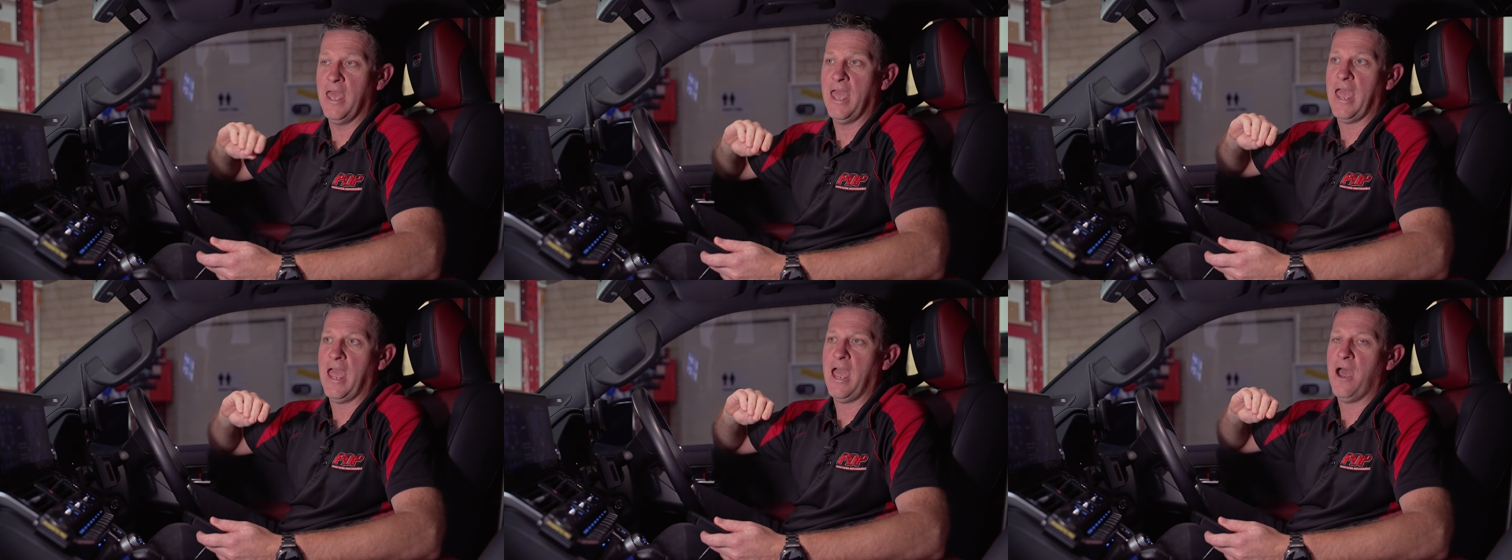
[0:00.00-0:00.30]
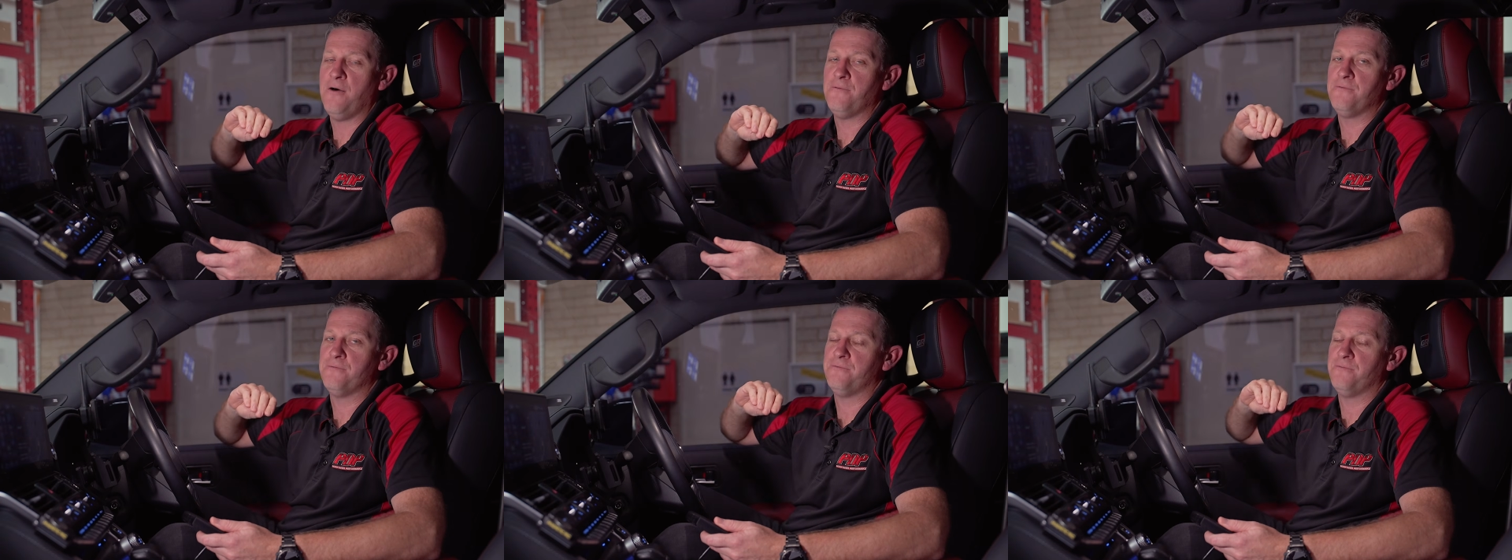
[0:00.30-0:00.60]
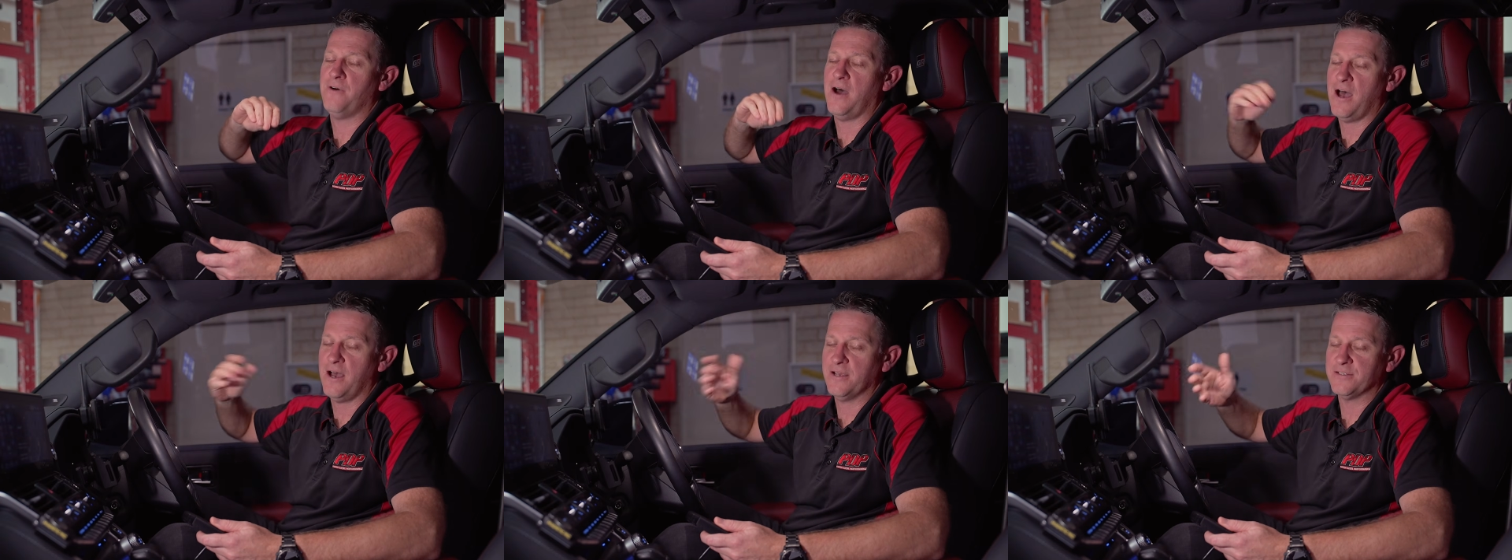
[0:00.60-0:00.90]
How
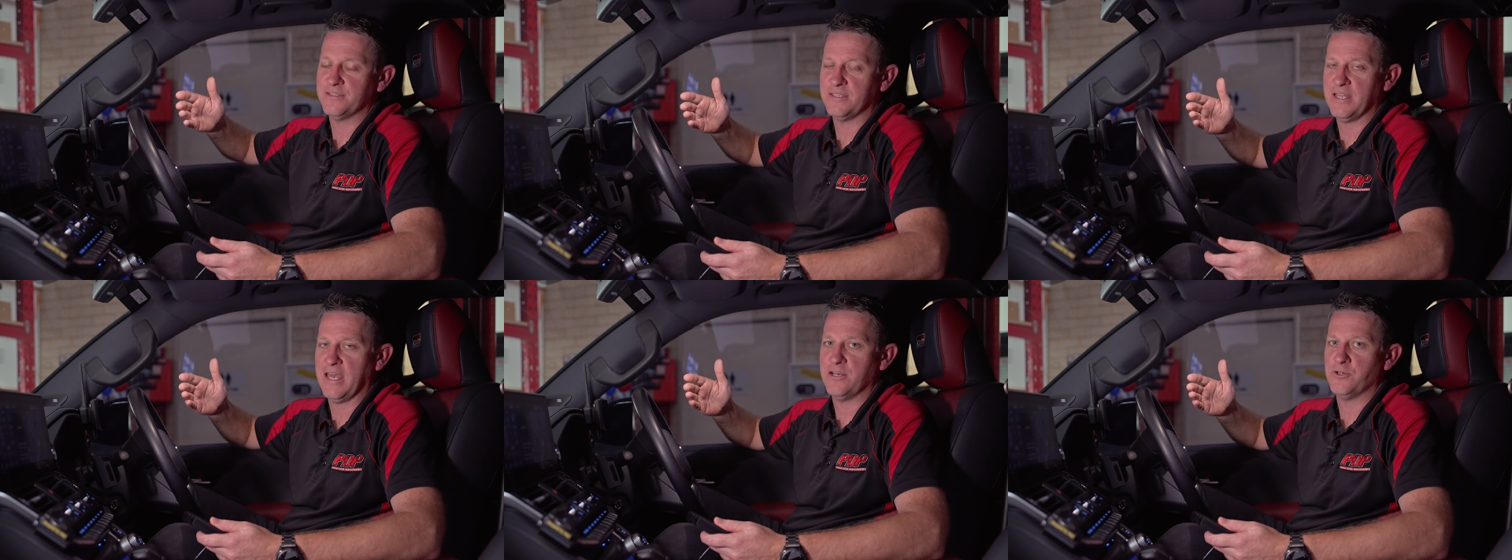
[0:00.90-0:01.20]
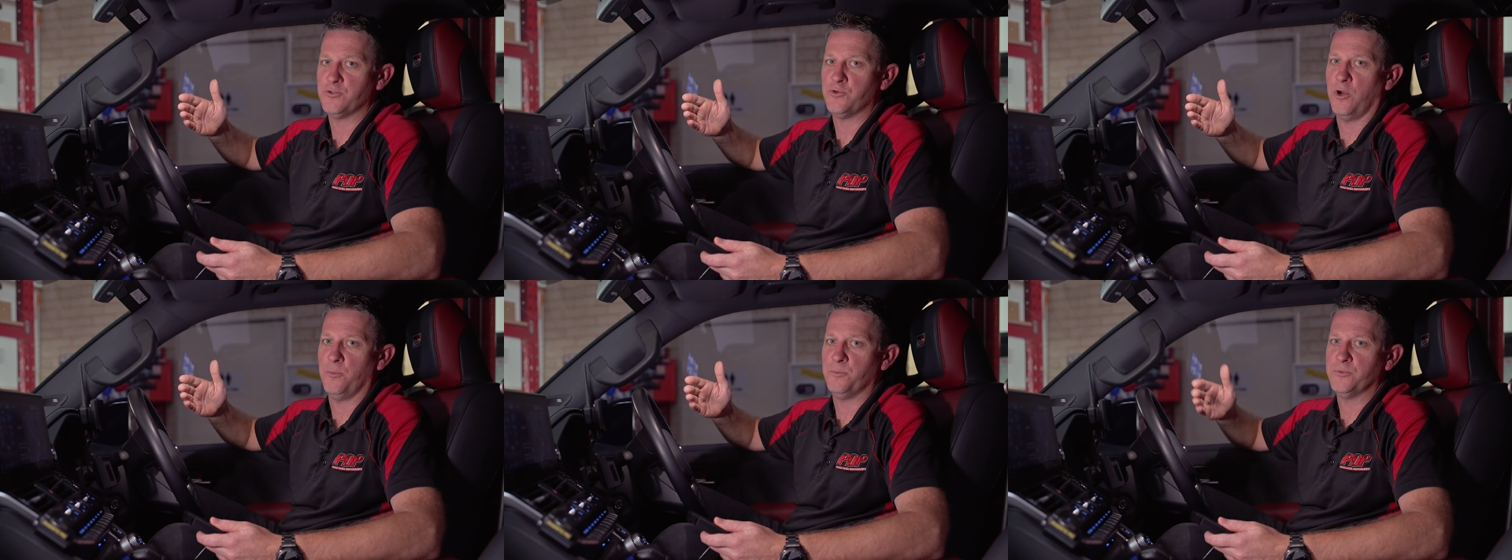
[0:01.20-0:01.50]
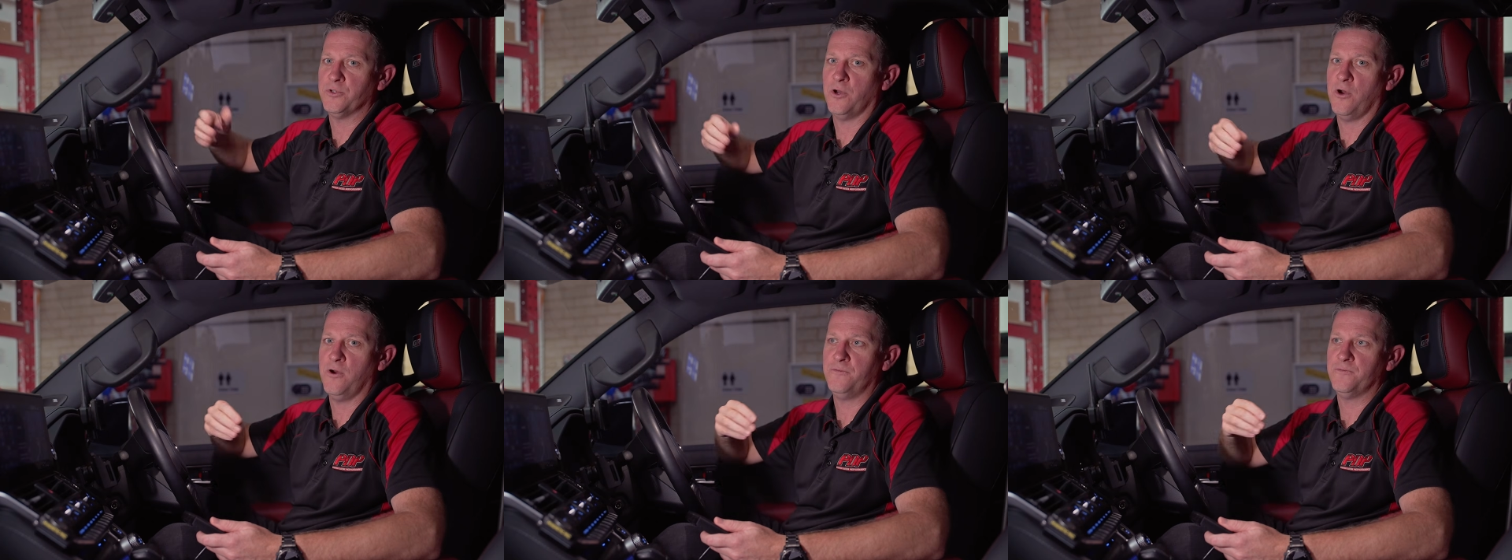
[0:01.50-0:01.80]
fast that
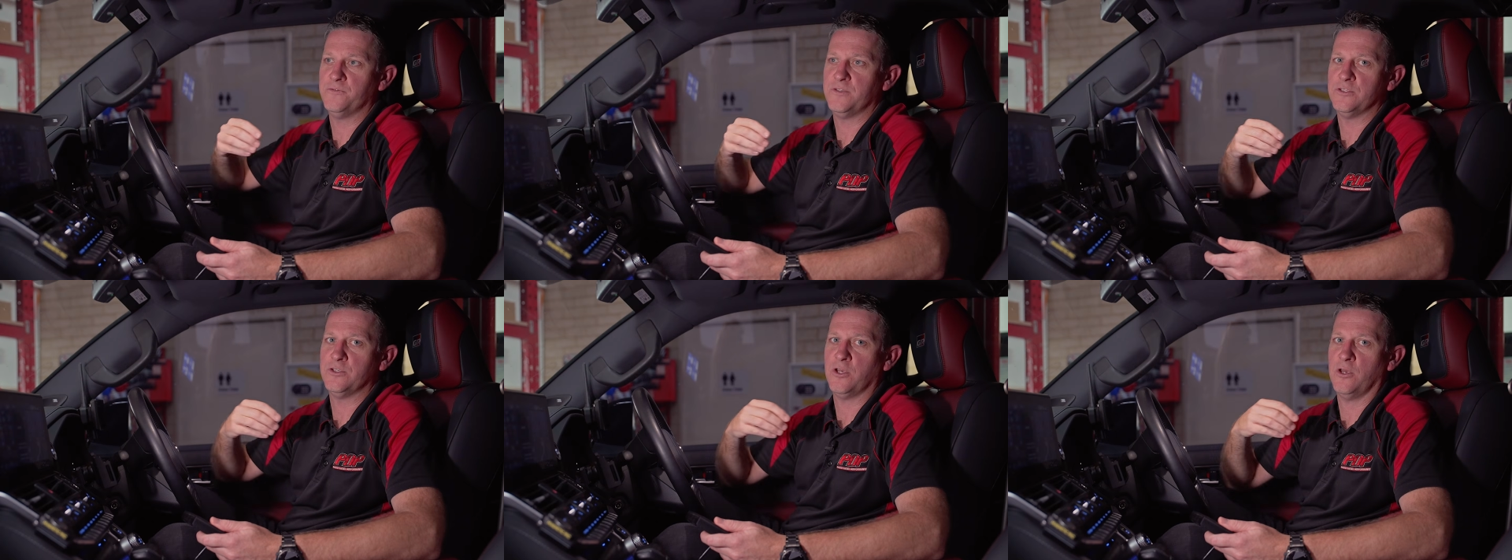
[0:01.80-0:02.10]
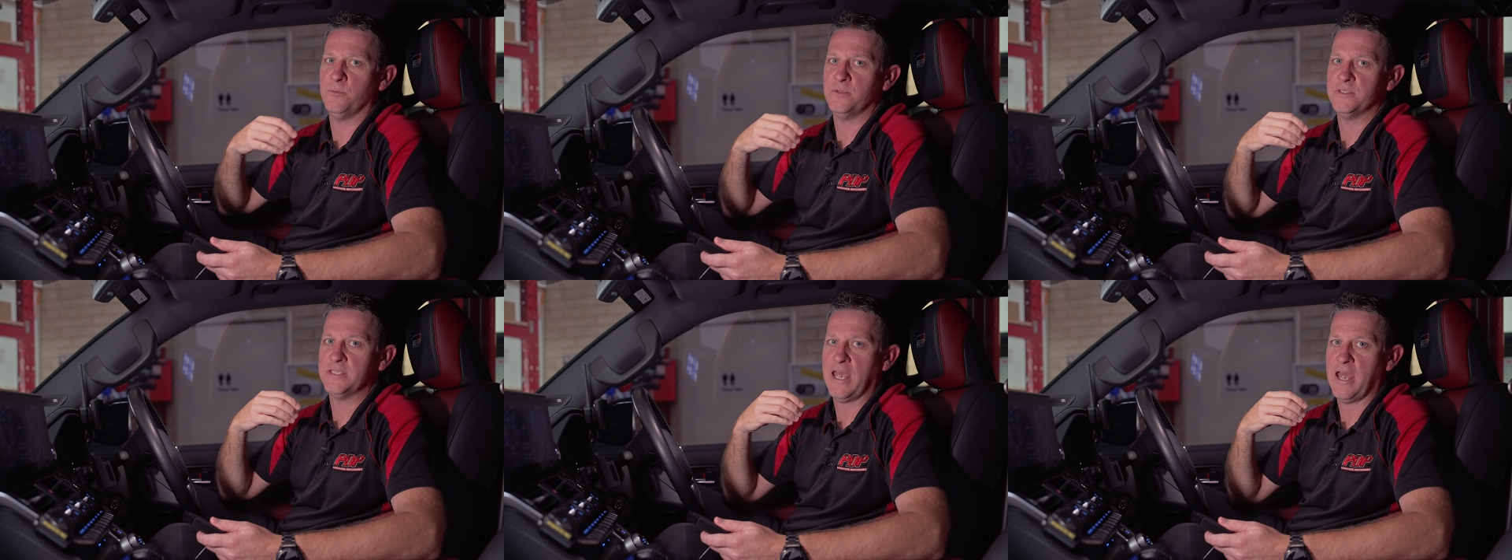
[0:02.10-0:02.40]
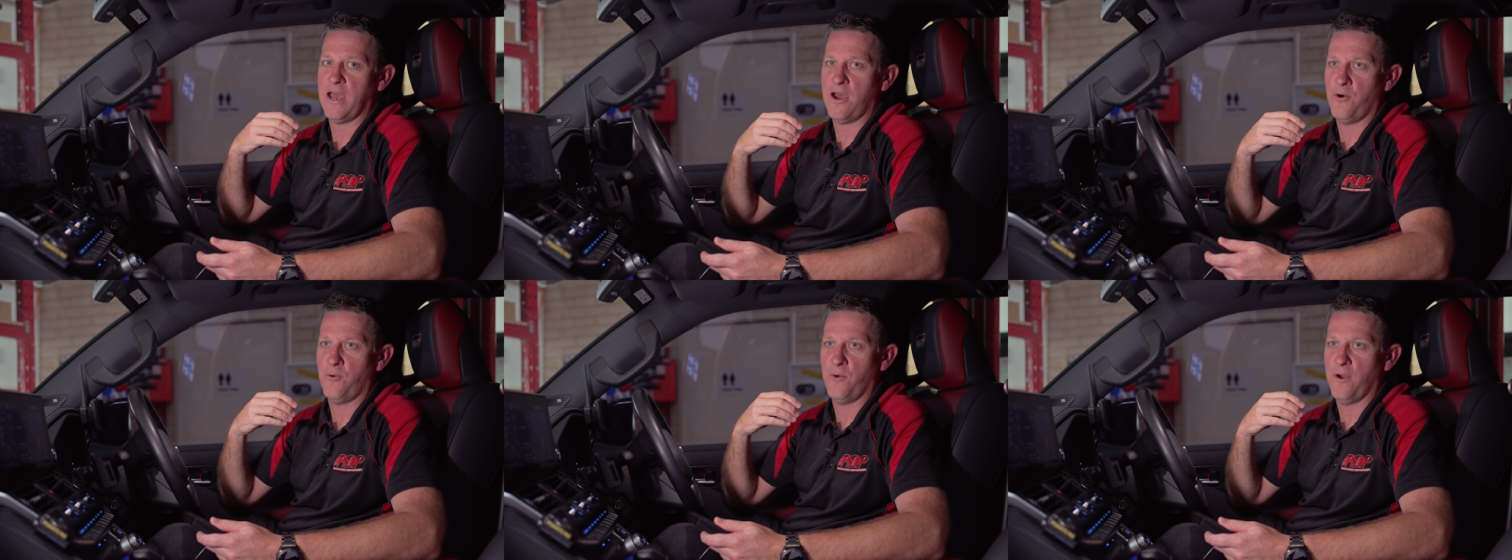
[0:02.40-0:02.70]
drops off determines
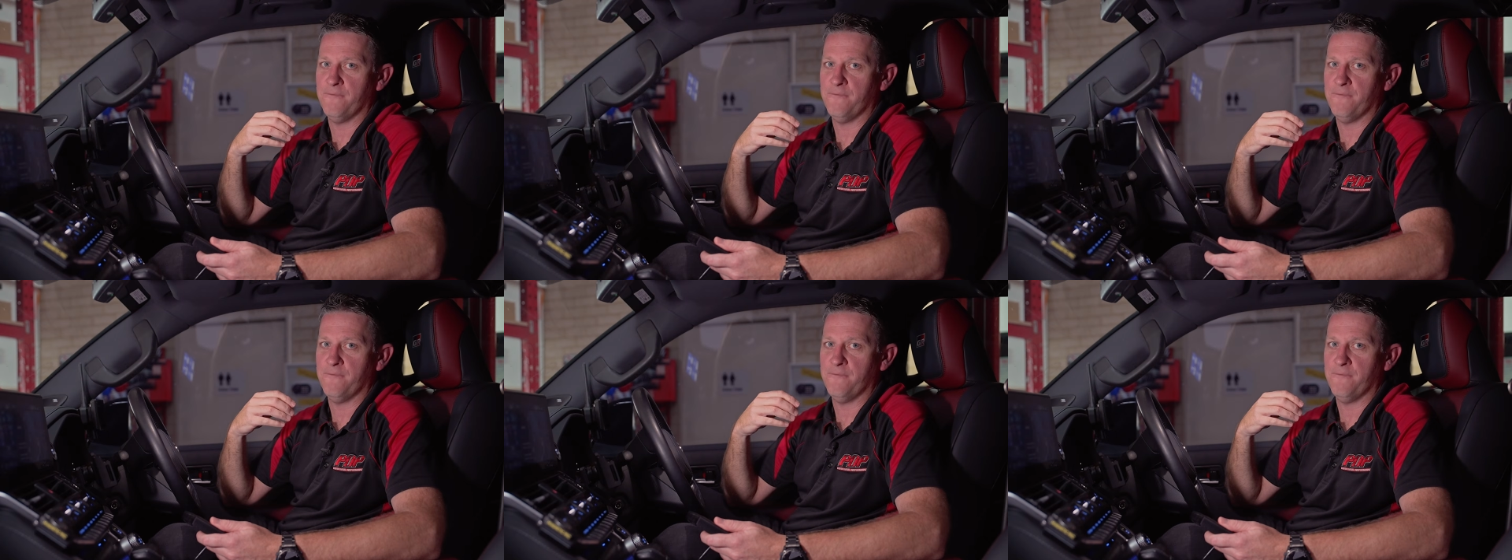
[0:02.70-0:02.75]
how